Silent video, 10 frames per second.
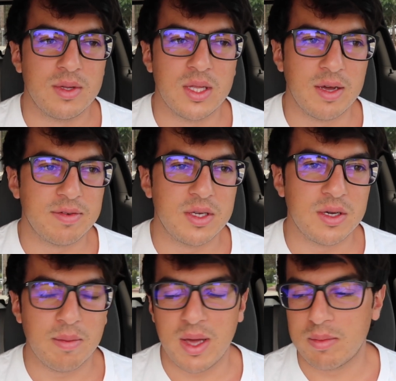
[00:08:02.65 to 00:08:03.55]
Lyft, you
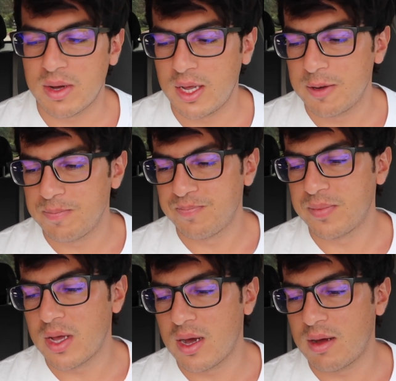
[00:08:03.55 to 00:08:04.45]
can make money
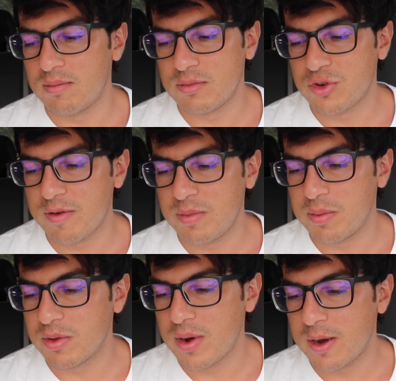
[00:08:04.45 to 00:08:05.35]
um, driving
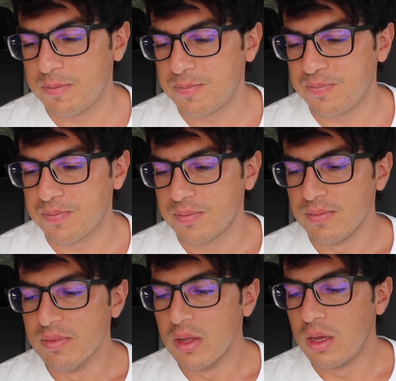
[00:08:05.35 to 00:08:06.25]
people around.
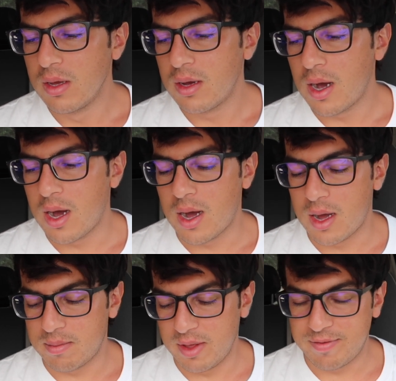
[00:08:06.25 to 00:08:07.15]

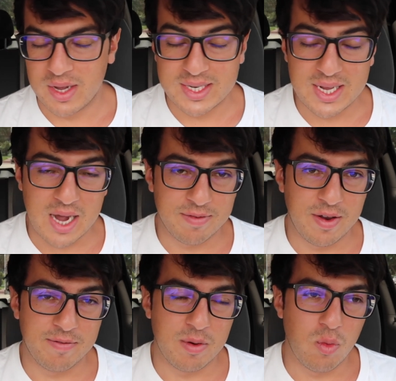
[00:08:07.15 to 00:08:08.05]
Um, if you get
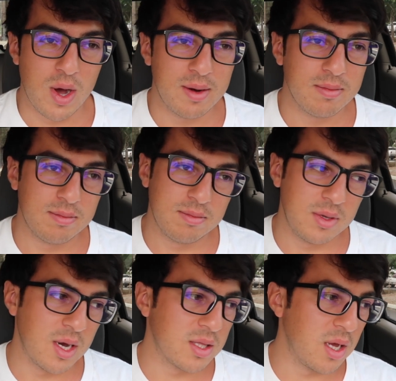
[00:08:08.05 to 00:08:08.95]
deactivated from one,
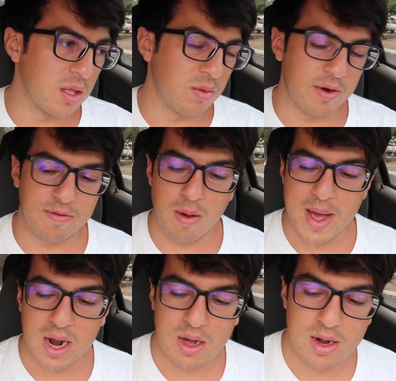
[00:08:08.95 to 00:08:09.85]
you got the other one to fall
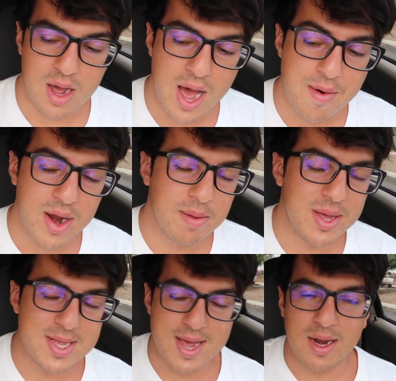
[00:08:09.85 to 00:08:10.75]
back on. I
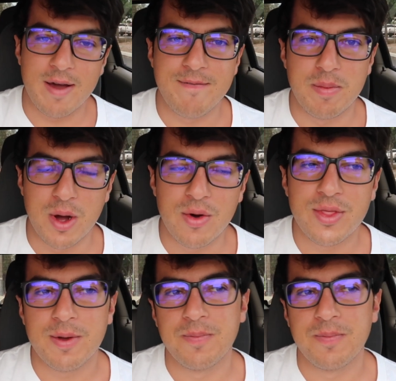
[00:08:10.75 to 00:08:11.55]
recommend signing up for both.